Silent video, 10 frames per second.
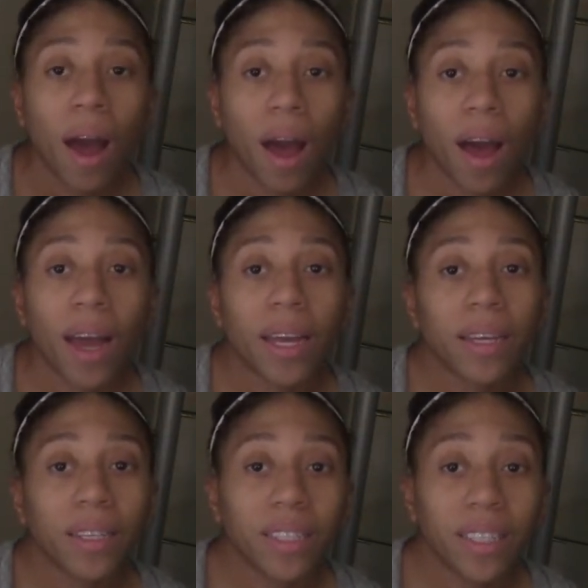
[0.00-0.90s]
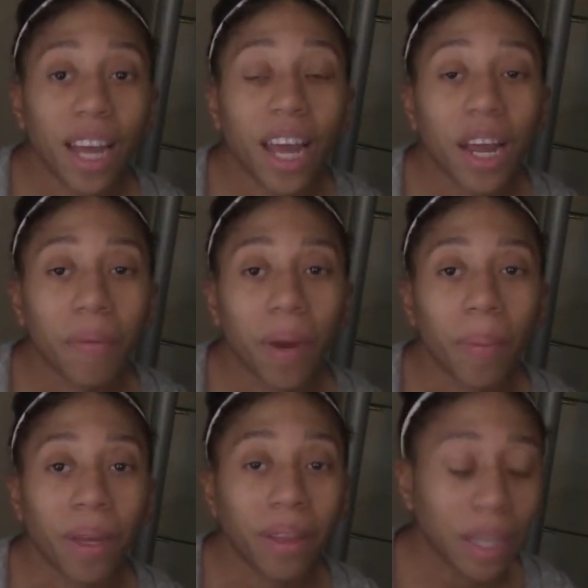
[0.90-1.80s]
I stay
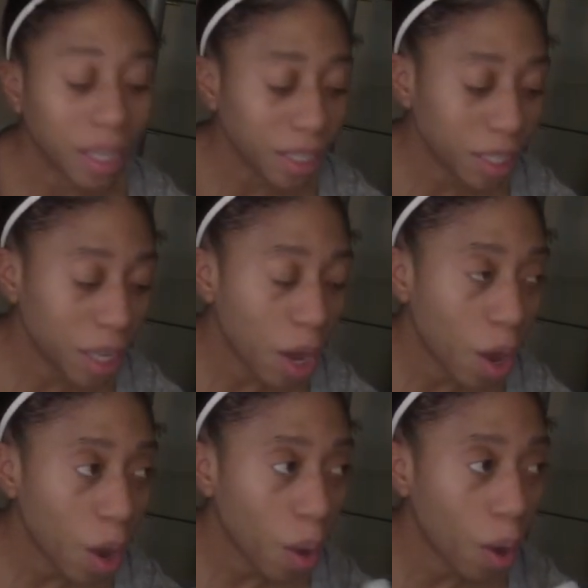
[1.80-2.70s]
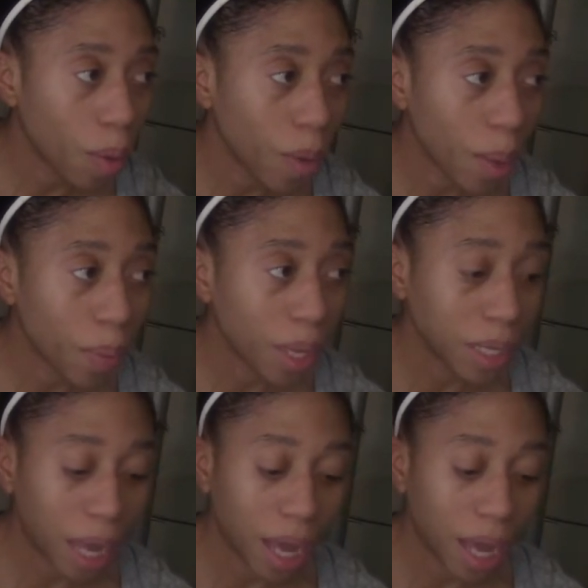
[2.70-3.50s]
rubbing this on my belly.